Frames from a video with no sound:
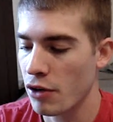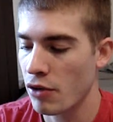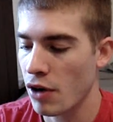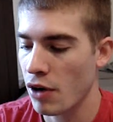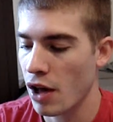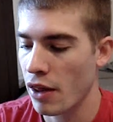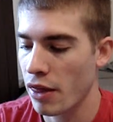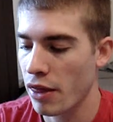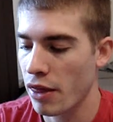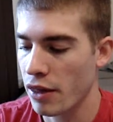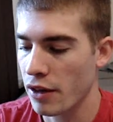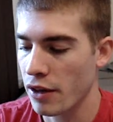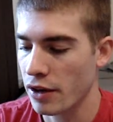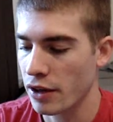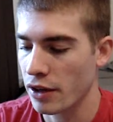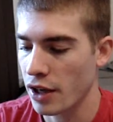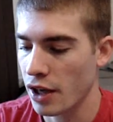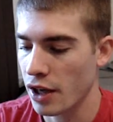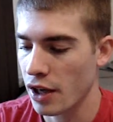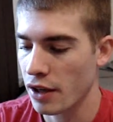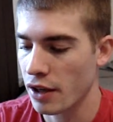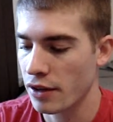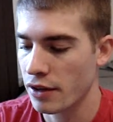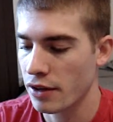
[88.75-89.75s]
rather than
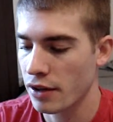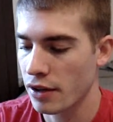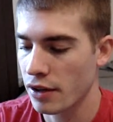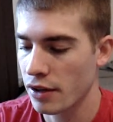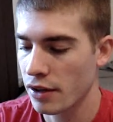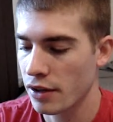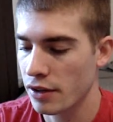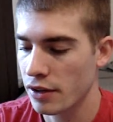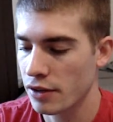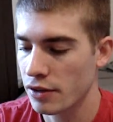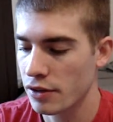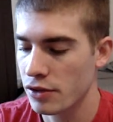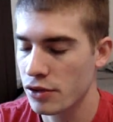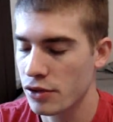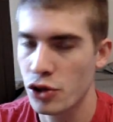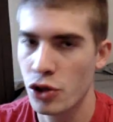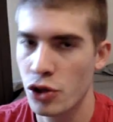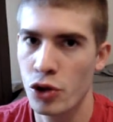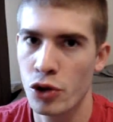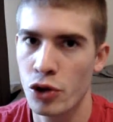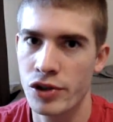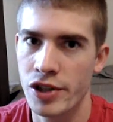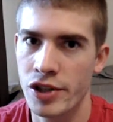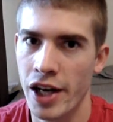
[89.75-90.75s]
get
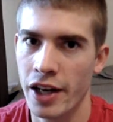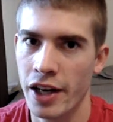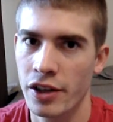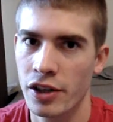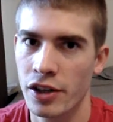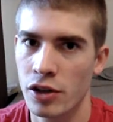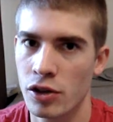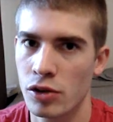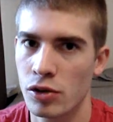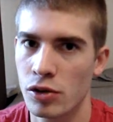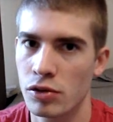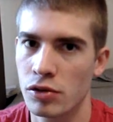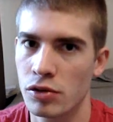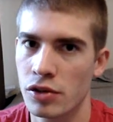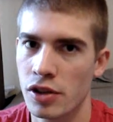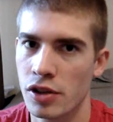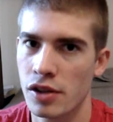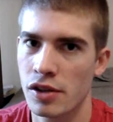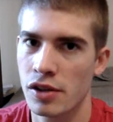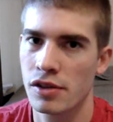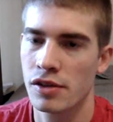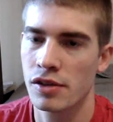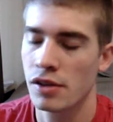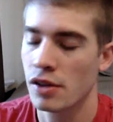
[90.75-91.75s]
too technical,
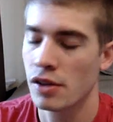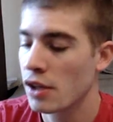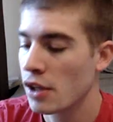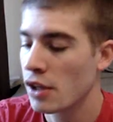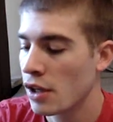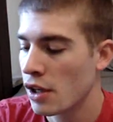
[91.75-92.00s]
because